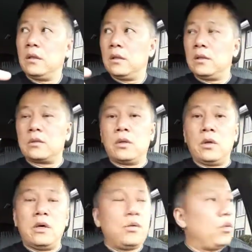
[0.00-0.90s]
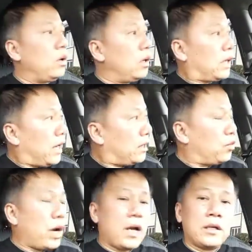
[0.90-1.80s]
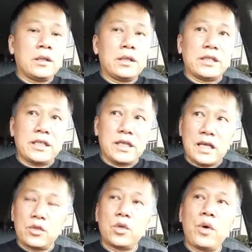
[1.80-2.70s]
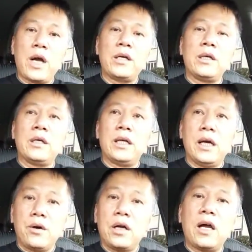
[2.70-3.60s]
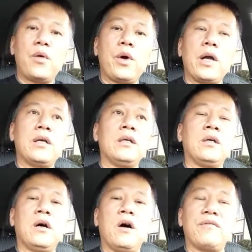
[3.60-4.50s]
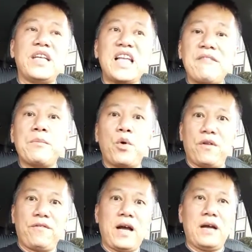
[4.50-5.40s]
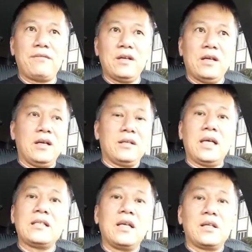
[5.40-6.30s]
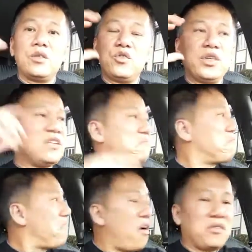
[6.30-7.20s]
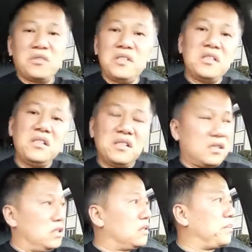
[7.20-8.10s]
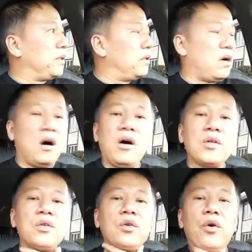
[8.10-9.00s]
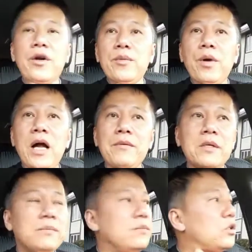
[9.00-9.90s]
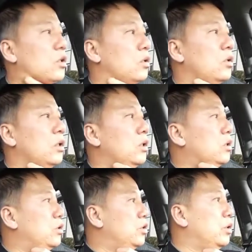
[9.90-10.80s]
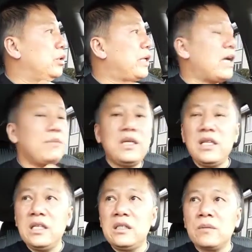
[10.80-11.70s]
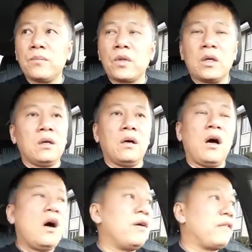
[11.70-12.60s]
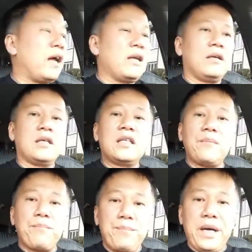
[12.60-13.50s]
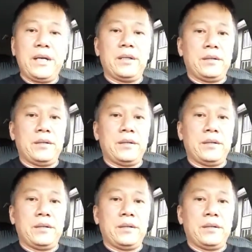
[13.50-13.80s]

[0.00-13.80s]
So Kangen water is electric water, alkaline water of 11.5. That's like you drink, all your diseases disappear. All your goiter problem, you know, your diabetes, all that get better,